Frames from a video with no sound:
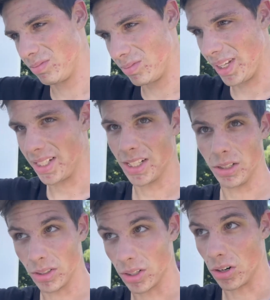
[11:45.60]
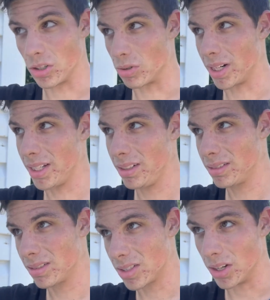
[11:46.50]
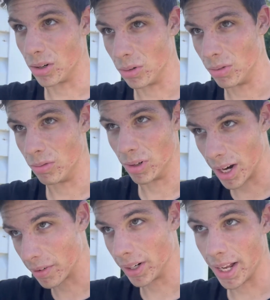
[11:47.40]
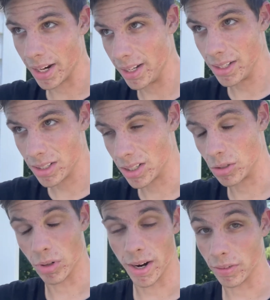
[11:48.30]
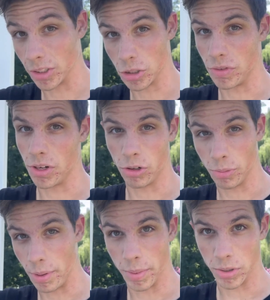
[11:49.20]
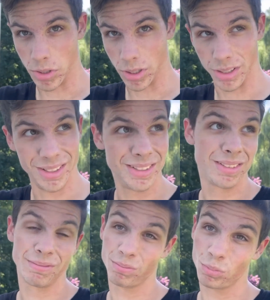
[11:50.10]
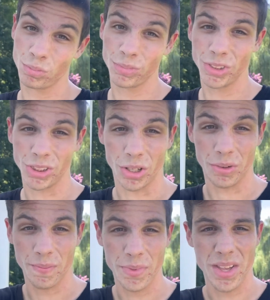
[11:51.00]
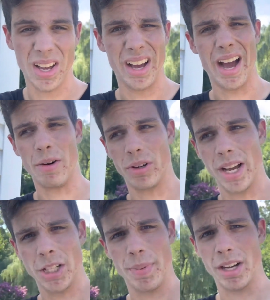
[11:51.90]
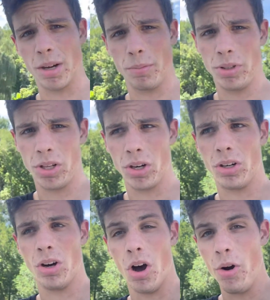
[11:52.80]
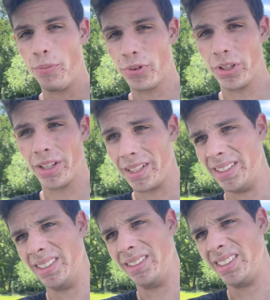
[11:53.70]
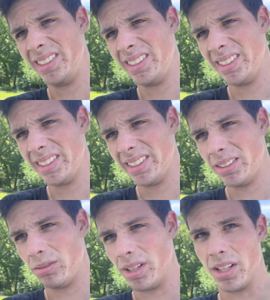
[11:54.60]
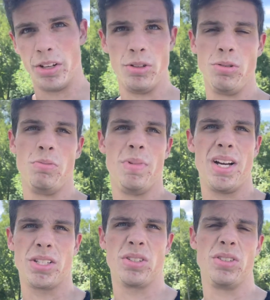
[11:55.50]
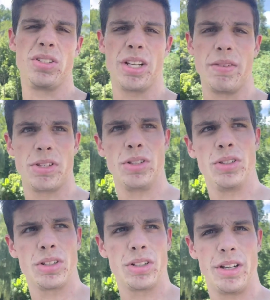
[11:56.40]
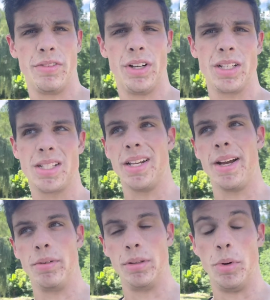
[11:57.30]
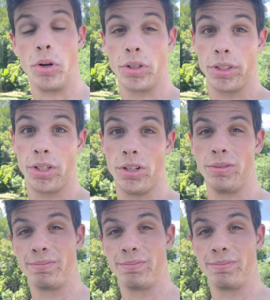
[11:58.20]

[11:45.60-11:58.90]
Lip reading: until the car is running. So whenever that is whenever this video will be posted. So I will catch back up with y'all hopefully with a new master and slave cylinder, if not today with the motor in the car.